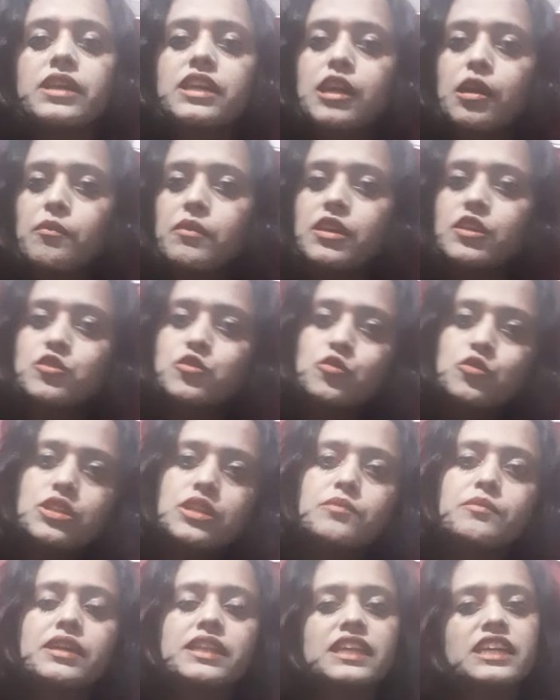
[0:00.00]
coming soon
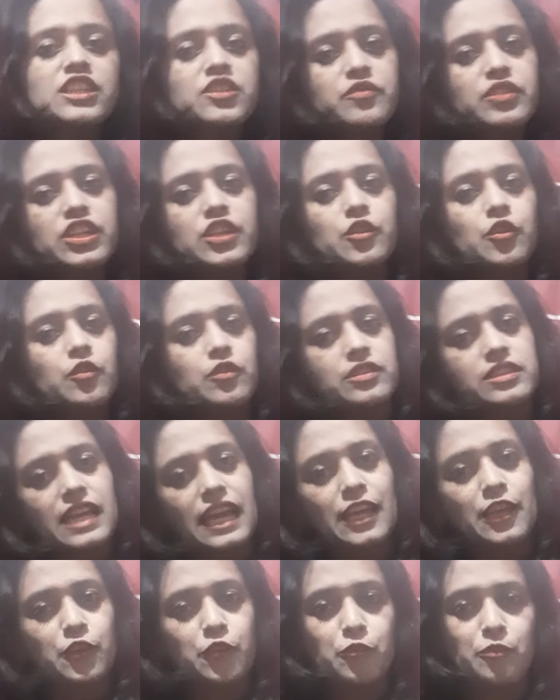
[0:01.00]
in my next video.
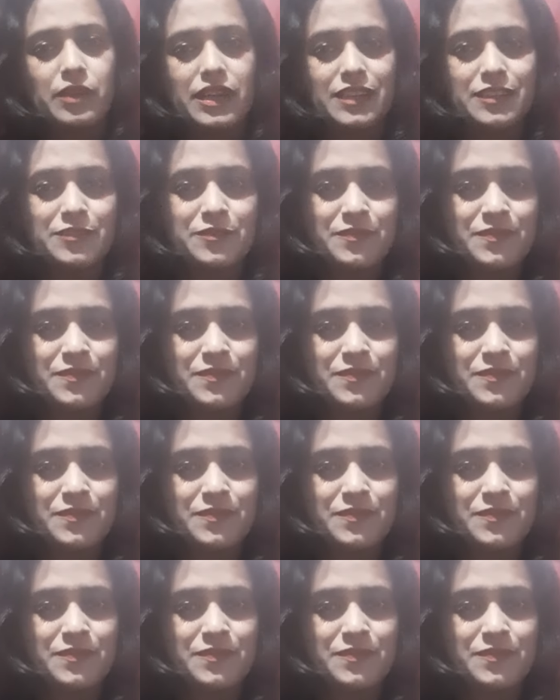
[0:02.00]
Thank you. Bye.